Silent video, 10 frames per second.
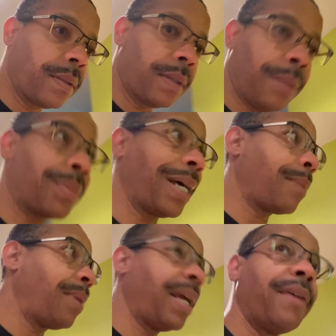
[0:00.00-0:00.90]
I'm tired of
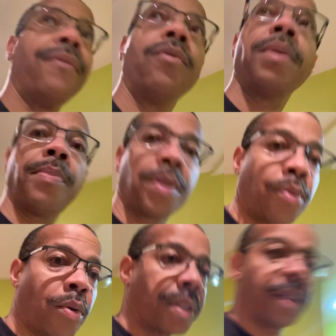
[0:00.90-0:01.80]
paying for people's
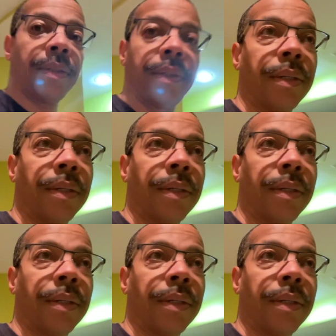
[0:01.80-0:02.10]
poison.